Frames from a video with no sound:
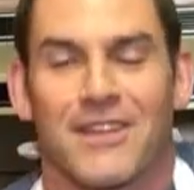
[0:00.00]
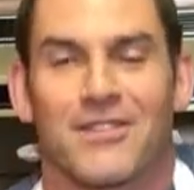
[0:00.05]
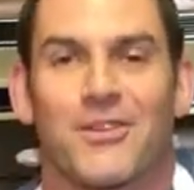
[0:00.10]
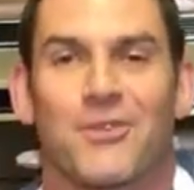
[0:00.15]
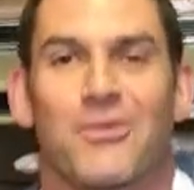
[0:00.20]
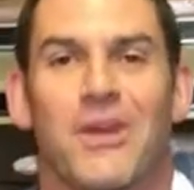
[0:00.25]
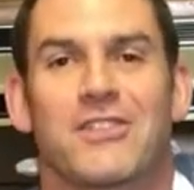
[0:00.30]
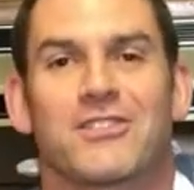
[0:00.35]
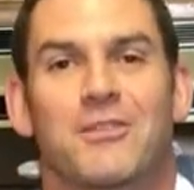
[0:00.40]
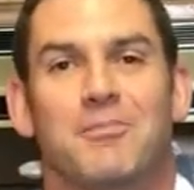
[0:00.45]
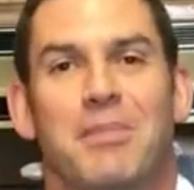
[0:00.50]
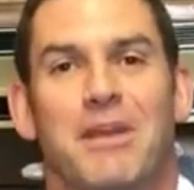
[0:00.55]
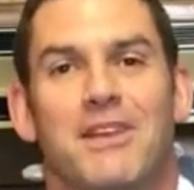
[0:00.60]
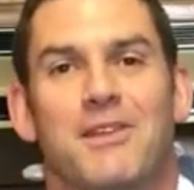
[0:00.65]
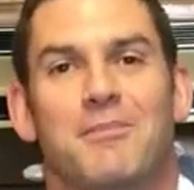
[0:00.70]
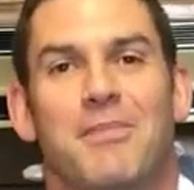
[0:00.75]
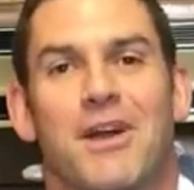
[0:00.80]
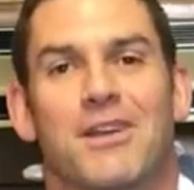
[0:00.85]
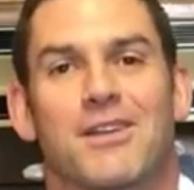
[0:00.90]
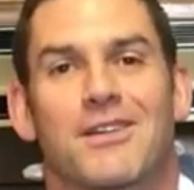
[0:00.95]
Recipe
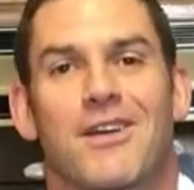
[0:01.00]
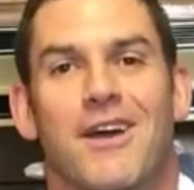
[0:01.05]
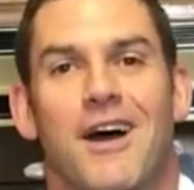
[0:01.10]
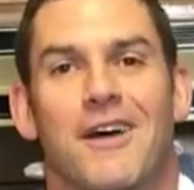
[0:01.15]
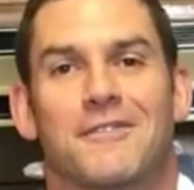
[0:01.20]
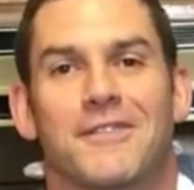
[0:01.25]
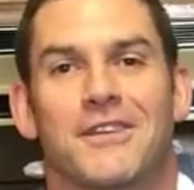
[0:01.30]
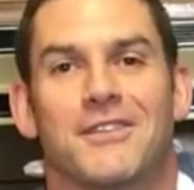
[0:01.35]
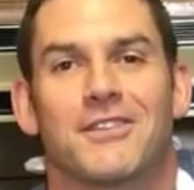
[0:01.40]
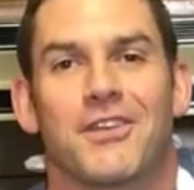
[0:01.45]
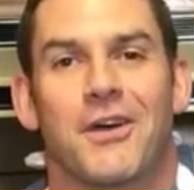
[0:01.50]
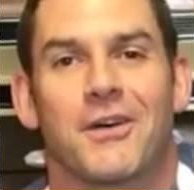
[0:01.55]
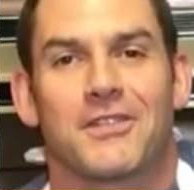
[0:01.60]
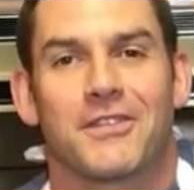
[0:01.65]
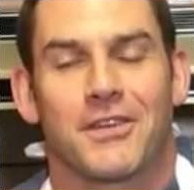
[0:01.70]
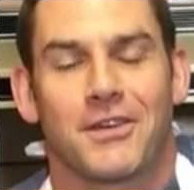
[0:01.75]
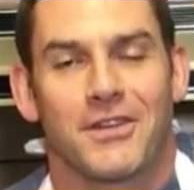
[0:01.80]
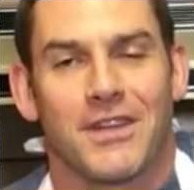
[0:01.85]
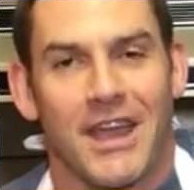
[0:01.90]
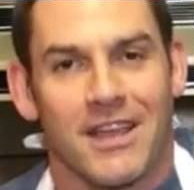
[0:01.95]
to butter coffee. So
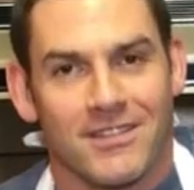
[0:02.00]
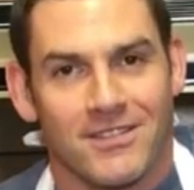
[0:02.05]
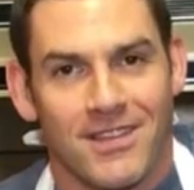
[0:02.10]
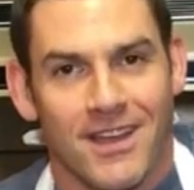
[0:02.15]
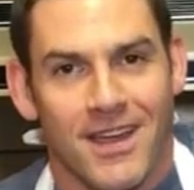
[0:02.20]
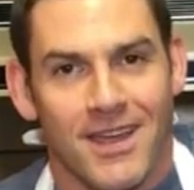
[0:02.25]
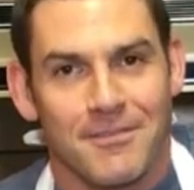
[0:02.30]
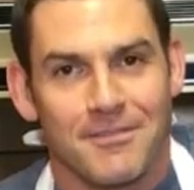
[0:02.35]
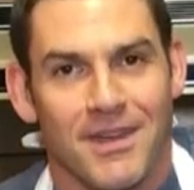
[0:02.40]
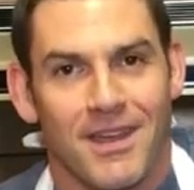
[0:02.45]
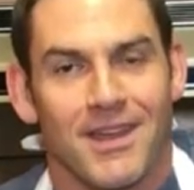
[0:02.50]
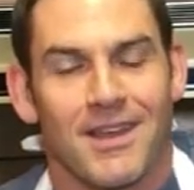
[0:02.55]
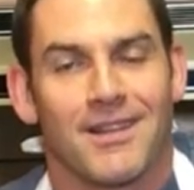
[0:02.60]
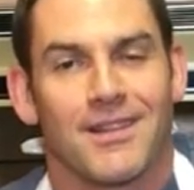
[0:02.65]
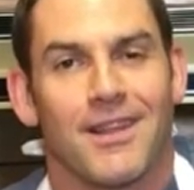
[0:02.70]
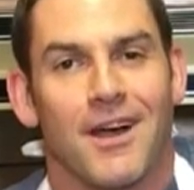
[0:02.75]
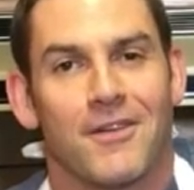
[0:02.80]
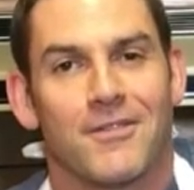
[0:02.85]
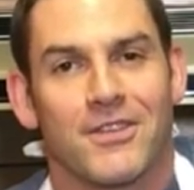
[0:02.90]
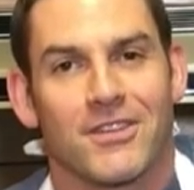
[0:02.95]
until next time,
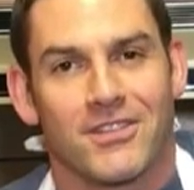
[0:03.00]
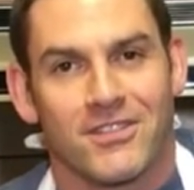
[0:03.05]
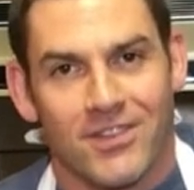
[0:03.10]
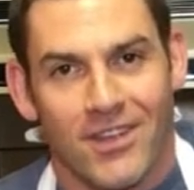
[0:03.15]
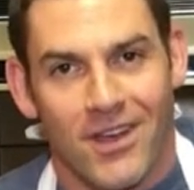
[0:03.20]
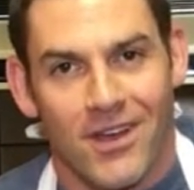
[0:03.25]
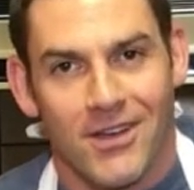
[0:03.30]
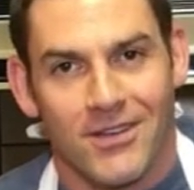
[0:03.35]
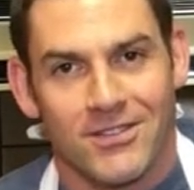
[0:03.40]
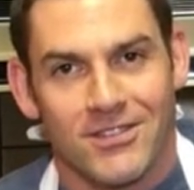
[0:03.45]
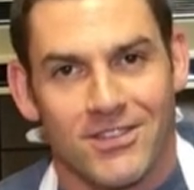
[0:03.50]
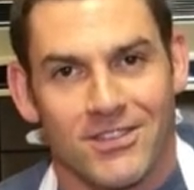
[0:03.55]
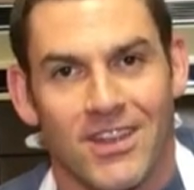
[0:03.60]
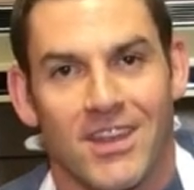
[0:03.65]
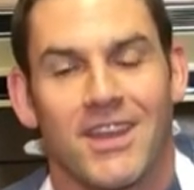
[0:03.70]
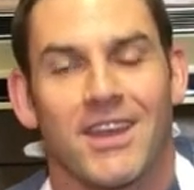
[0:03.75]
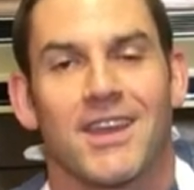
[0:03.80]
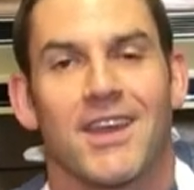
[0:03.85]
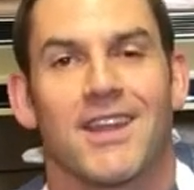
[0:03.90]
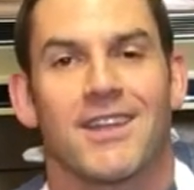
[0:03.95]
love yourselves
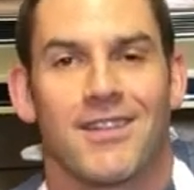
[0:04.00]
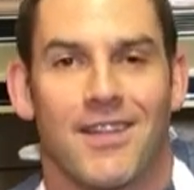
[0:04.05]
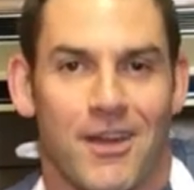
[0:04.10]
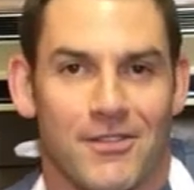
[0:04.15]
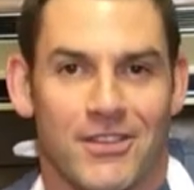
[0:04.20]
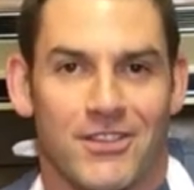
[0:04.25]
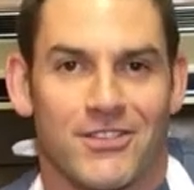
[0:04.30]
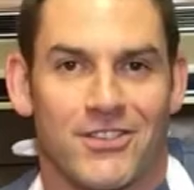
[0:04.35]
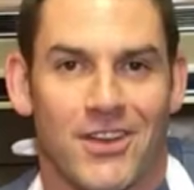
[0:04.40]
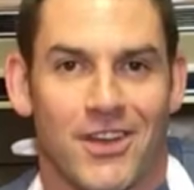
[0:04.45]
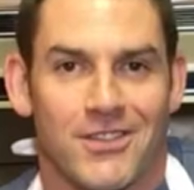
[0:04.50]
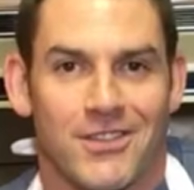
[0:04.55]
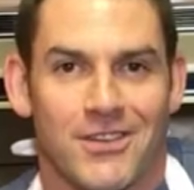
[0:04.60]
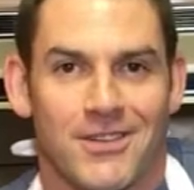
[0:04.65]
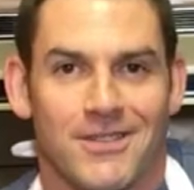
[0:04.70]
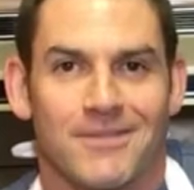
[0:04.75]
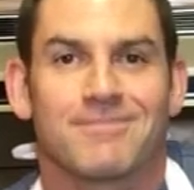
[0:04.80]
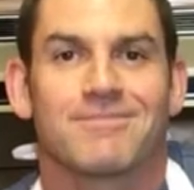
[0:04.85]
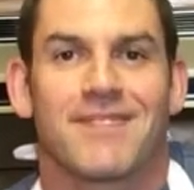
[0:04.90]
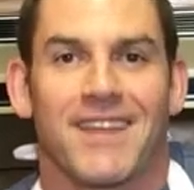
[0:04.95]
and love each
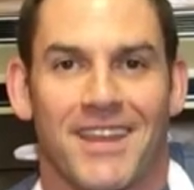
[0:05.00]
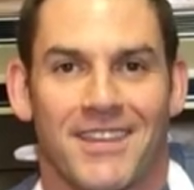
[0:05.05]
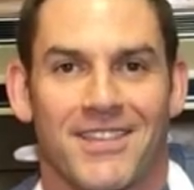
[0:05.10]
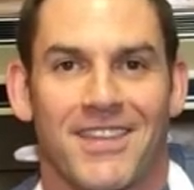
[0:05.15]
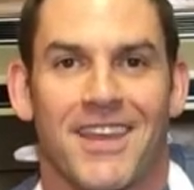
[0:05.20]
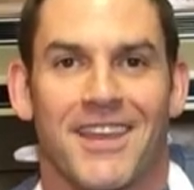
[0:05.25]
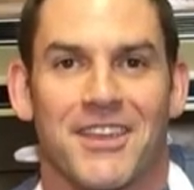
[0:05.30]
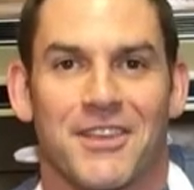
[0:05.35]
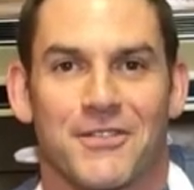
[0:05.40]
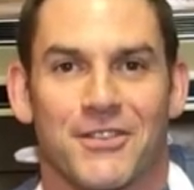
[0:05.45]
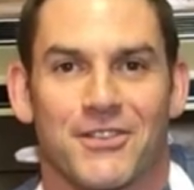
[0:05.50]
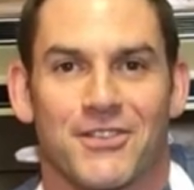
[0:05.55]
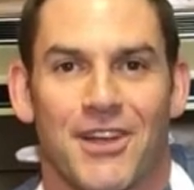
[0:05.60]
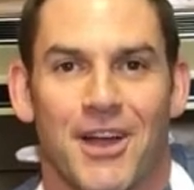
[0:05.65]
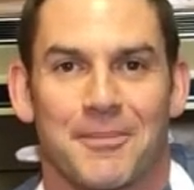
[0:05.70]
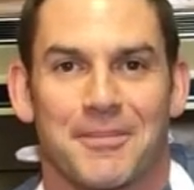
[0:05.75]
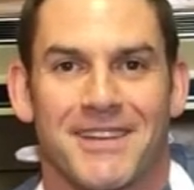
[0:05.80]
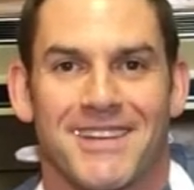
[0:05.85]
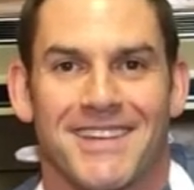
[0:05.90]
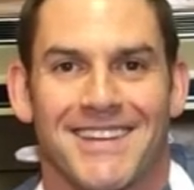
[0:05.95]
other, and thank you for
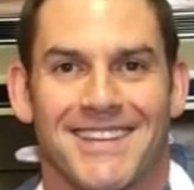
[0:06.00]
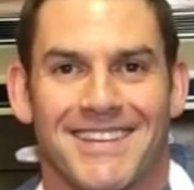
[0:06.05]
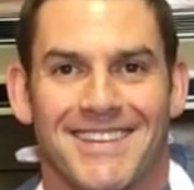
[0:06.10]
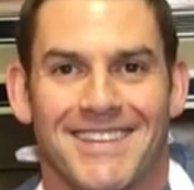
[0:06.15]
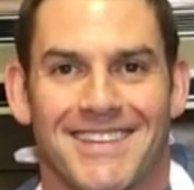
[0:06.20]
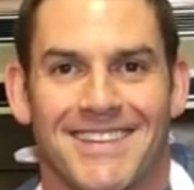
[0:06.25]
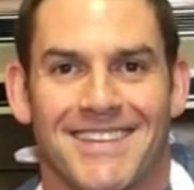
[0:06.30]
dropping in.